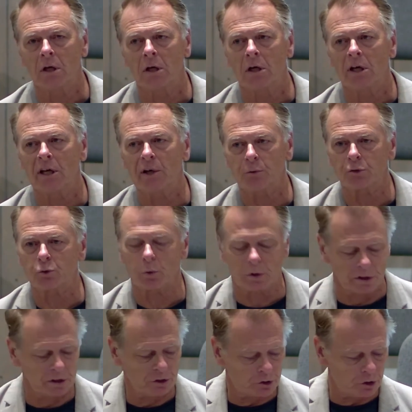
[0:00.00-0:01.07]
he was
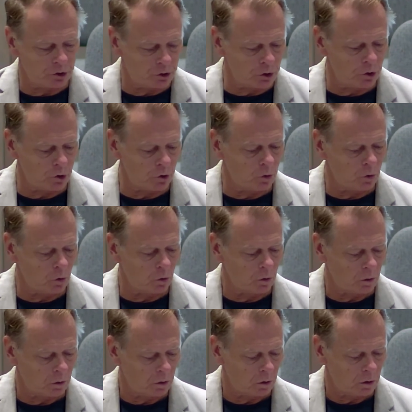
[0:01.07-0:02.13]
willing to do
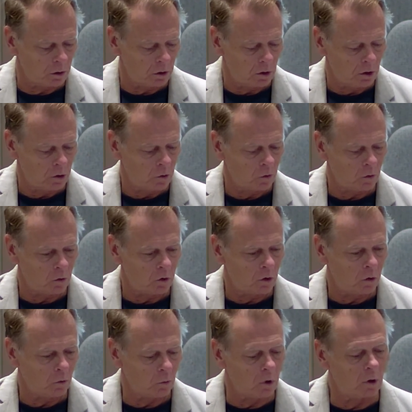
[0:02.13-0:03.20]

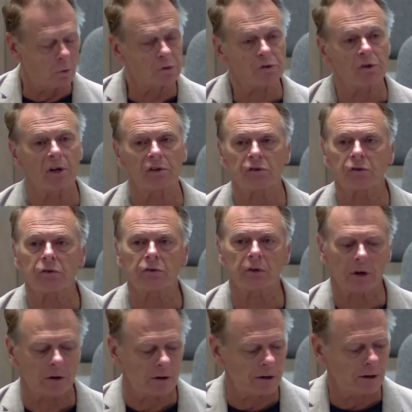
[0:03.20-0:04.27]
what was
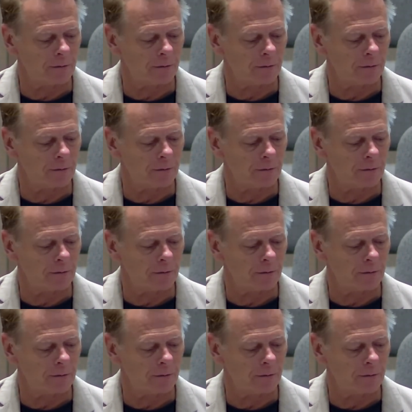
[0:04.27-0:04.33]
necessary.